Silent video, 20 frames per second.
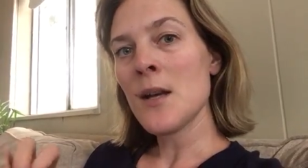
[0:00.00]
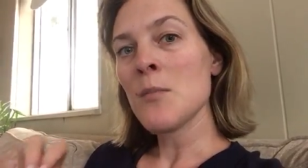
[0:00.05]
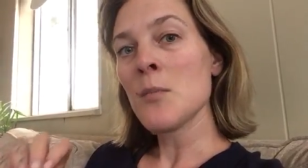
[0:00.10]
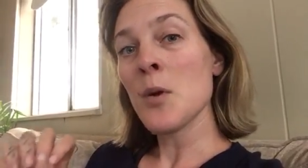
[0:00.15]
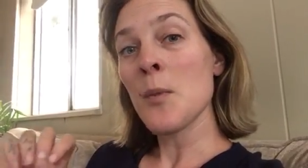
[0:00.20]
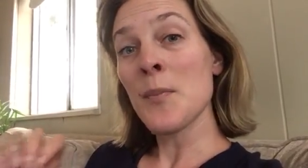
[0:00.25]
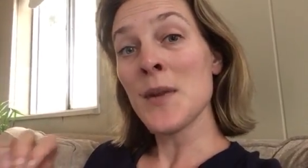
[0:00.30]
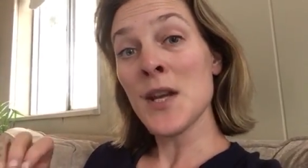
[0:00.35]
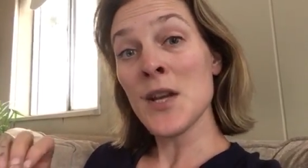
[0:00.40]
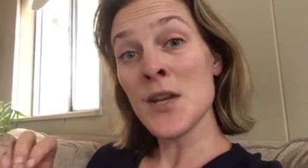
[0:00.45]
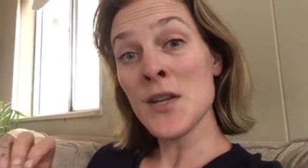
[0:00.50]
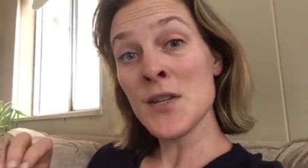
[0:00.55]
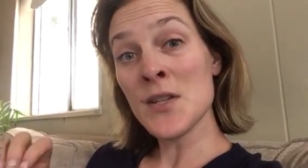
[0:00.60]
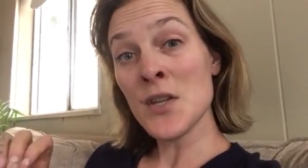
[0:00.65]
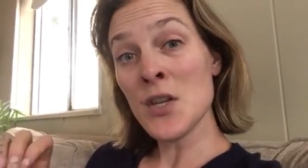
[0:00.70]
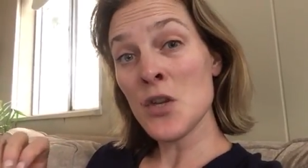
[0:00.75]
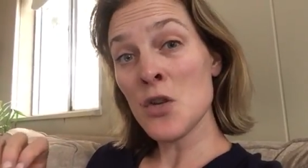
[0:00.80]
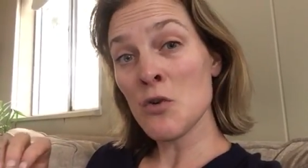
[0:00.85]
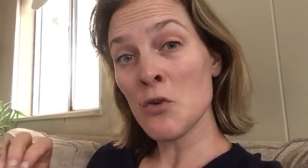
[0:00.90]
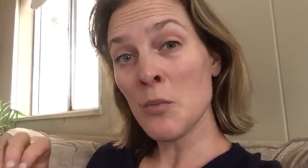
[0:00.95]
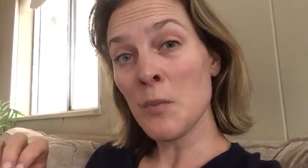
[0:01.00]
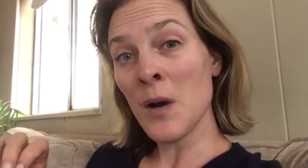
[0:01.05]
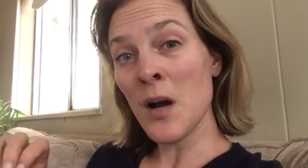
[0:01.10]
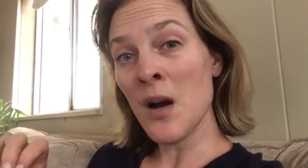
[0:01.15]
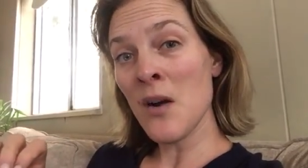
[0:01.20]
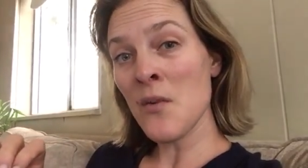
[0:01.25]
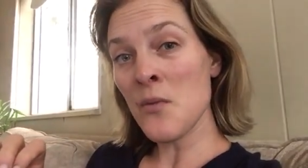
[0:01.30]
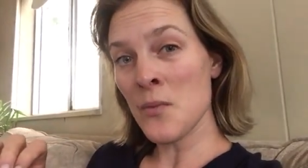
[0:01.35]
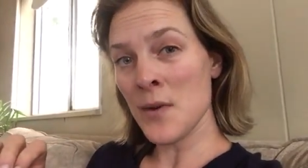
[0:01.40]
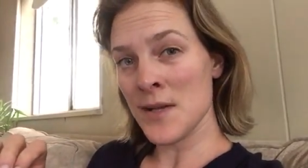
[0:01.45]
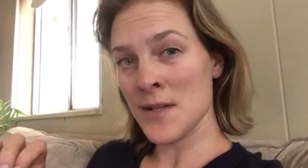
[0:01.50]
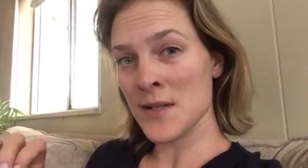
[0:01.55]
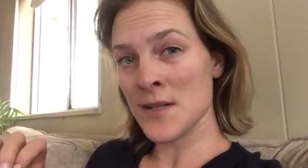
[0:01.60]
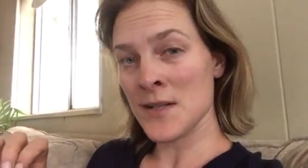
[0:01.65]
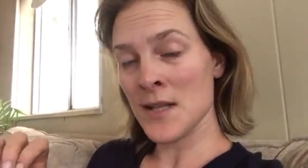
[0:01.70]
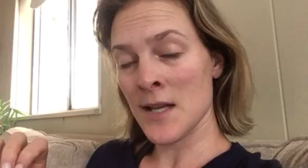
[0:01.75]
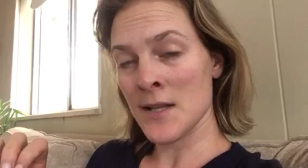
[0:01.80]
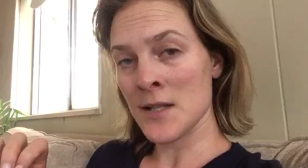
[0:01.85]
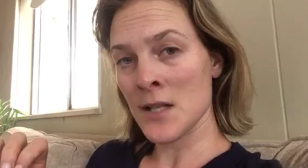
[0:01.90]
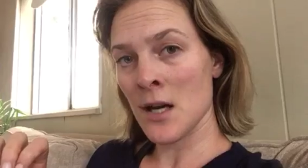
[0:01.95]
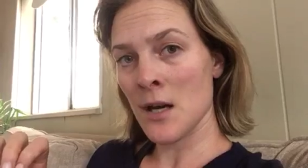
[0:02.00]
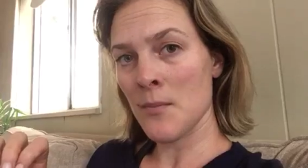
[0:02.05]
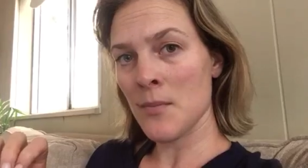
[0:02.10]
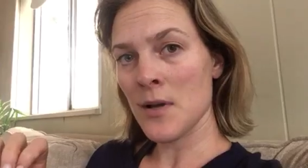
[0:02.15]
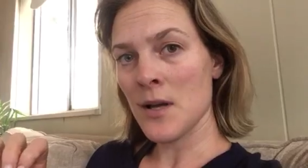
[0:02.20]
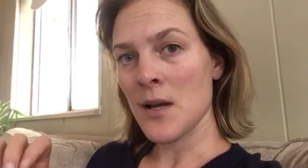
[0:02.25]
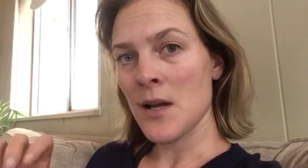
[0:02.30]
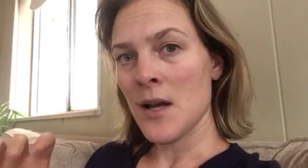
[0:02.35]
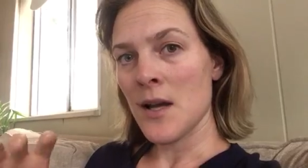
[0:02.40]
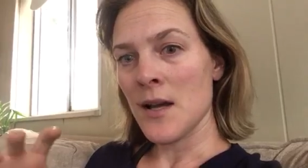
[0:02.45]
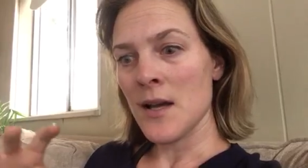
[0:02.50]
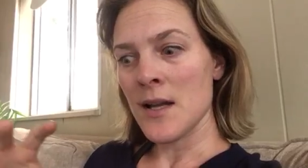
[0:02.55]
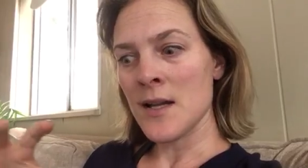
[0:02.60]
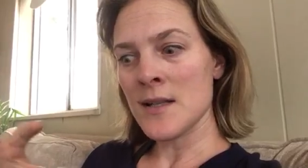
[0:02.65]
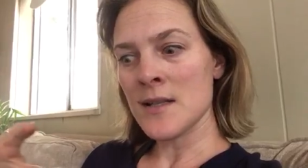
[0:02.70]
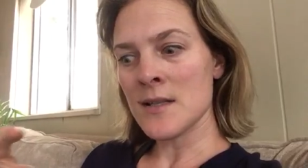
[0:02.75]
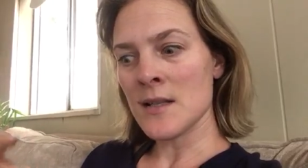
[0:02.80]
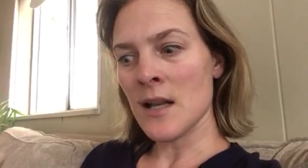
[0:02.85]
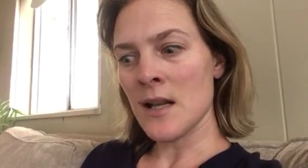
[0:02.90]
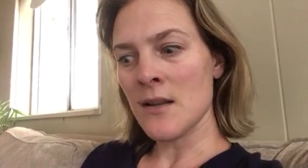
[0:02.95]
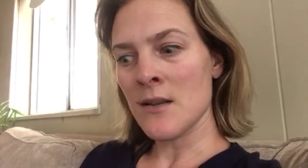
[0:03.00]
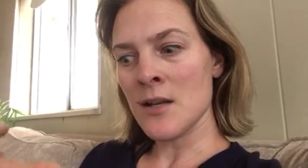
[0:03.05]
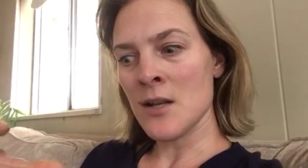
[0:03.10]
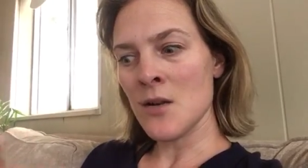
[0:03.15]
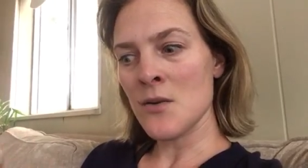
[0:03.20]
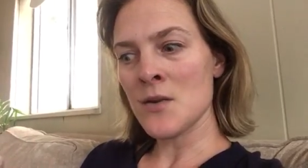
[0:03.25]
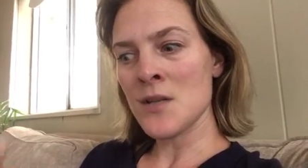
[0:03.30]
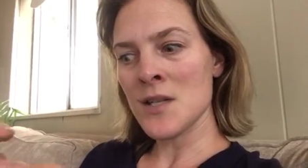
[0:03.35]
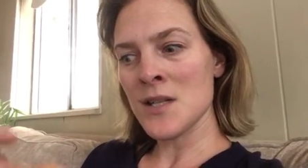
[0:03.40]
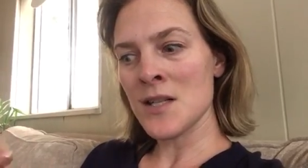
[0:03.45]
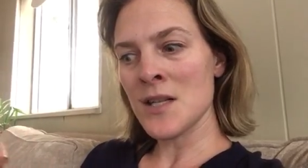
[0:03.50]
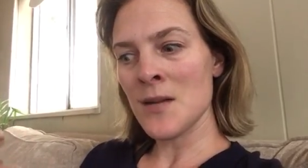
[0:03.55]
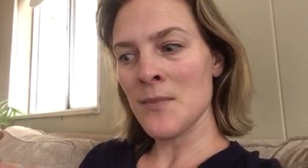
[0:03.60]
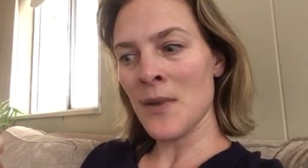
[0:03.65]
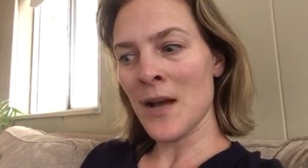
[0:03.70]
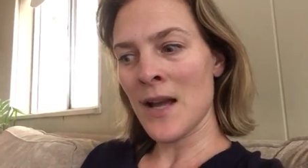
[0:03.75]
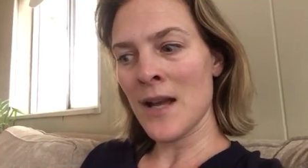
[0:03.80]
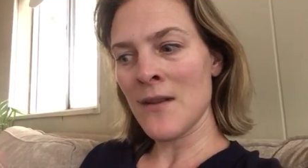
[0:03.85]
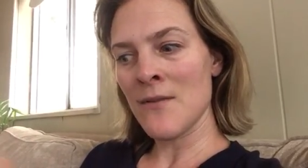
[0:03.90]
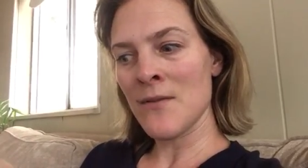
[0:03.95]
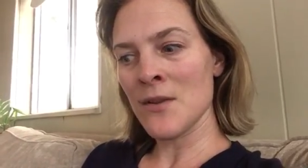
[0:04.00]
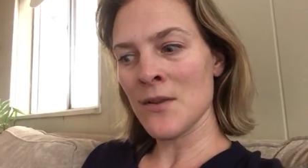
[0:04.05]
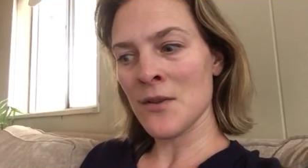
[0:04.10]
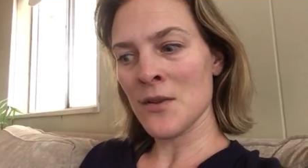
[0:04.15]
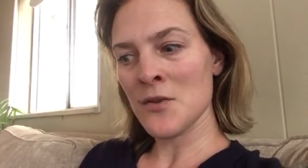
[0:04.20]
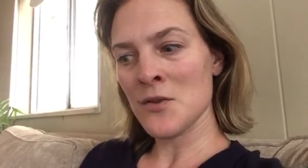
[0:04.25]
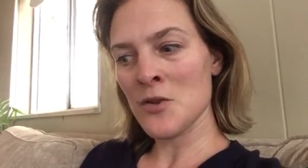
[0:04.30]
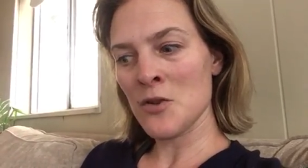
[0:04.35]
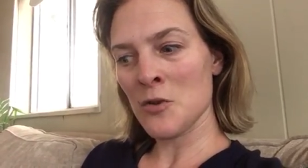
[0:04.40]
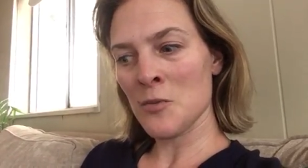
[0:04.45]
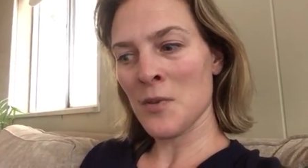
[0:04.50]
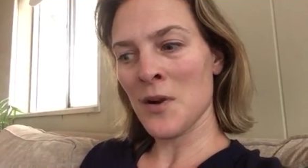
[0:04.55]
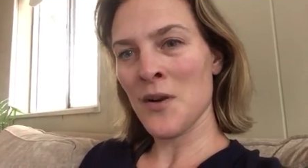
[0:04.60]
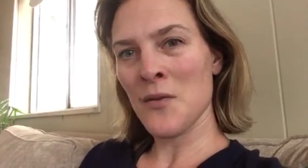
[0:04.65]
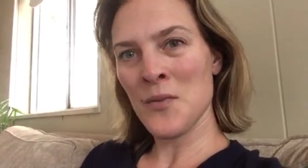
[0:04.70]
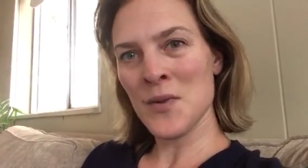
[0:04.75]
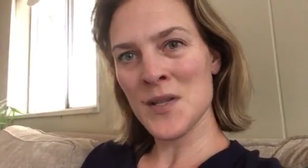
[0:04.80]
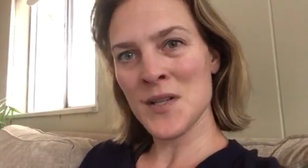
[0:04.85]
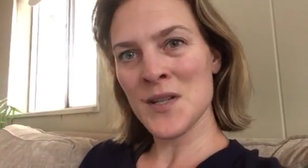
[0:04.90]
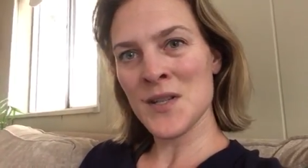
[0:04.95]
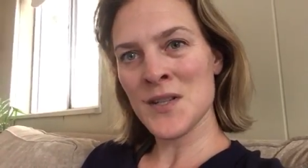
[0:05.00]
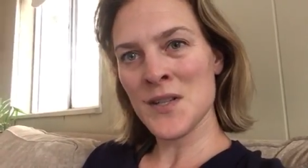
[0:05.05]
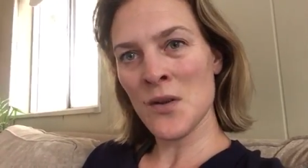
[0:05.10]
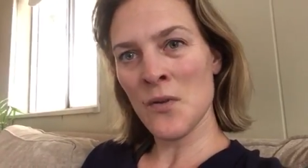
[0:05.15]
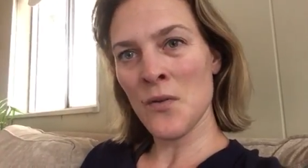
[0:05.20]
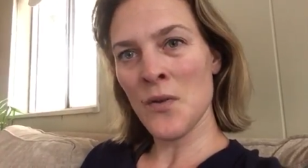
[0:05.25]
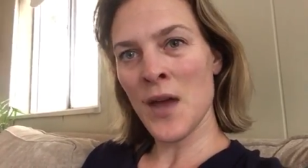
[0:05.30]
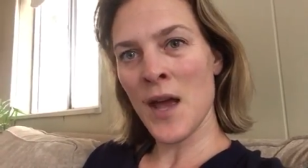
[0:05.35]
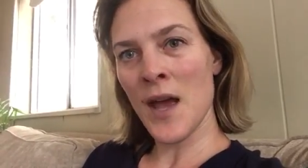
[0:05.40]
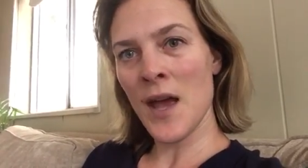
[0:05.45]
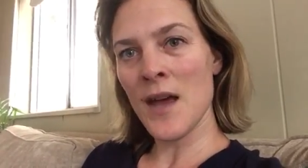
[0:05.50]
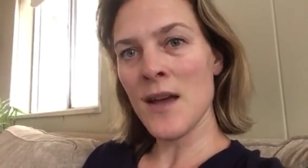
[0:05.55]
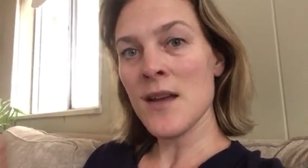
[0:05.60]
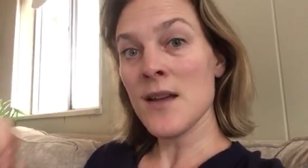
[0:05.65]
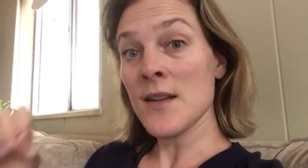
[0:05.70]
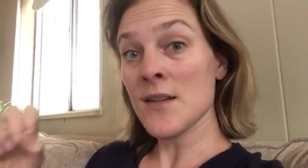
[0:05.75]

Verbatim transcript: But because the neural pathways are set up, it's like the OCD behavior, those neural pathways are still there.